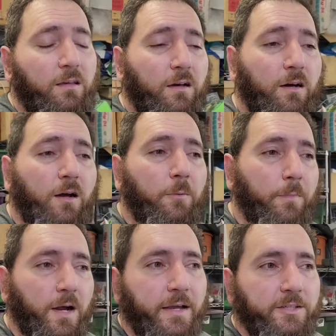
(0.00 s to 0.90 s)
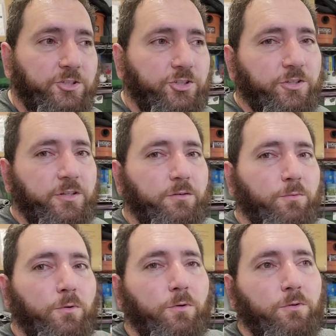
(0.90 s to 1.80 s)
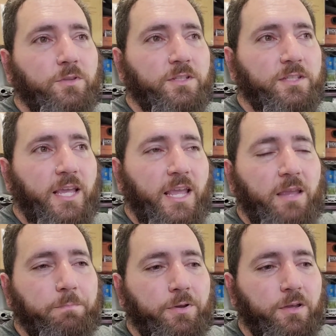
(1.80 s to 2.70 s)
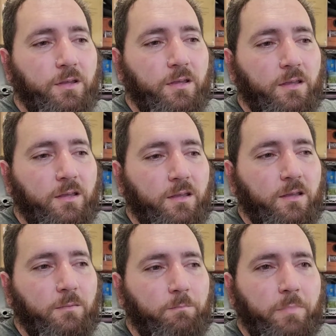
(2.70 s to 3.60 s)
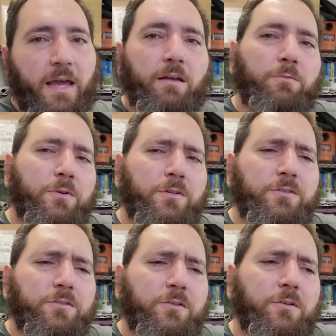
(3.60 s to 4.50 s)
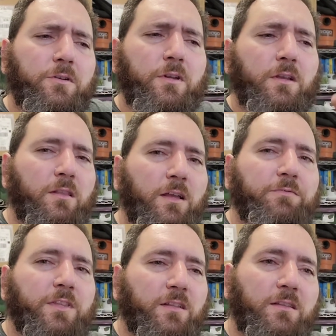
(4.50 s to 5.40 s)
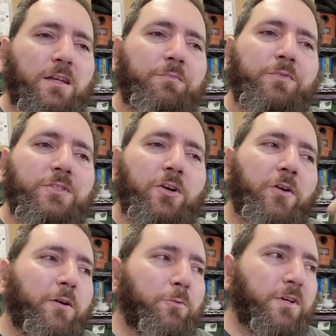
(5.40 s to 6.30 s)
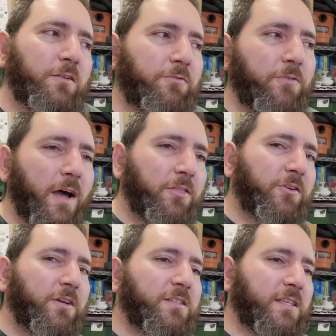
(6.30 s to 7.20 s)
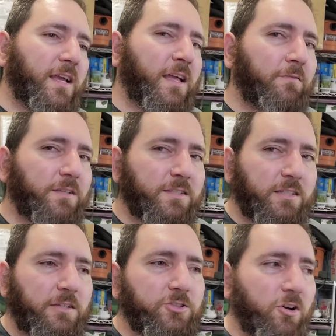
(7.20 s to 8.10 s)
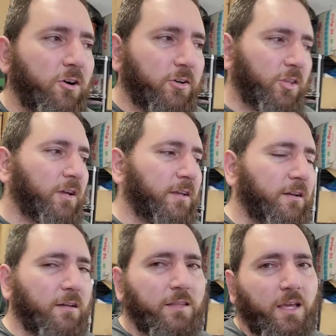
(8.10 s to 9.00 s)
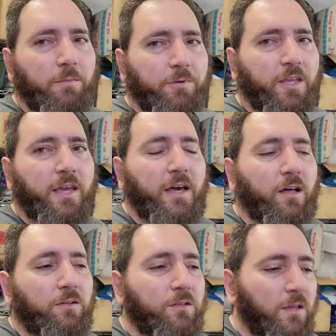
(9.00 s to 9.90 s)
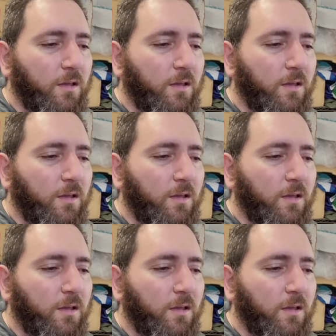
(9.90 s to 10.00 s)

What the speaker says: I should have rolled the tape backwards or left a lip so it would have feathered instead of having such a hard line on the upper cowl.